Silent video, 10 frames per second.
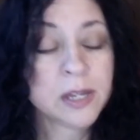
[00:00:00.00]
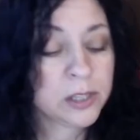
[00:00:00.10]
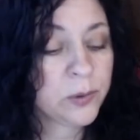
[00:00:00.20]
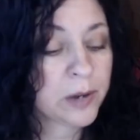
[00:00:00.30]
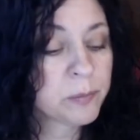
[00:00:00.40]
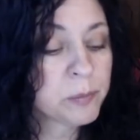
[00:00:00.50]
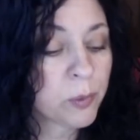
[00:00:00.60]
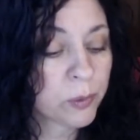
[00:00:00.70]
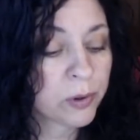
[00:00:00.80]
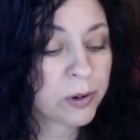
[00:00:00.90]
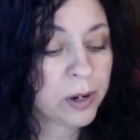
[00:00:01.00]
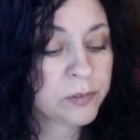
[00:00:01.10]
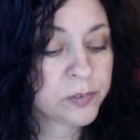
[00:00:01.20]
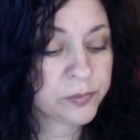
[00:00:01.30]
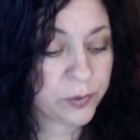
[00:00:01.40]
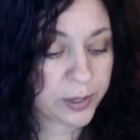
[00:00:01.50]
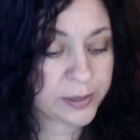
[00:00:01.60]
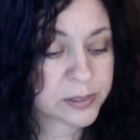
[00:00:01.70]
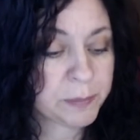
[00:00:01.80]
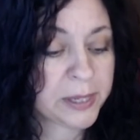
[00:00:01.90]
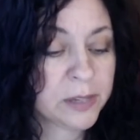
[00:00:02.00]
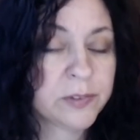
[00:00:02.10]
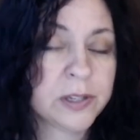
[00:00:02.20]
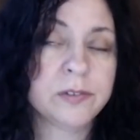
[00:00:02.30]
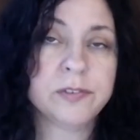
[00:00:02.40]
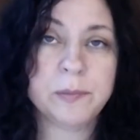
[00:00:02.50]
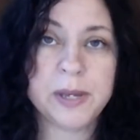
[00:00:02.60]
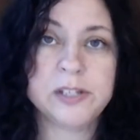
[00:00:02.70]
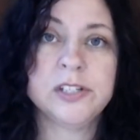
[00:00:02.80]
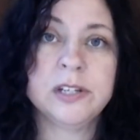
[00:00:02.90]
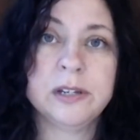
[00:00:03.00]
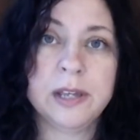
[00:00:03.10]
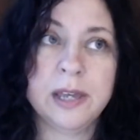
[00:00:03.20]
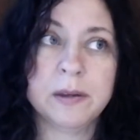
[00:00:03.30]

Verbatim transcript: You have more of a voice by giving information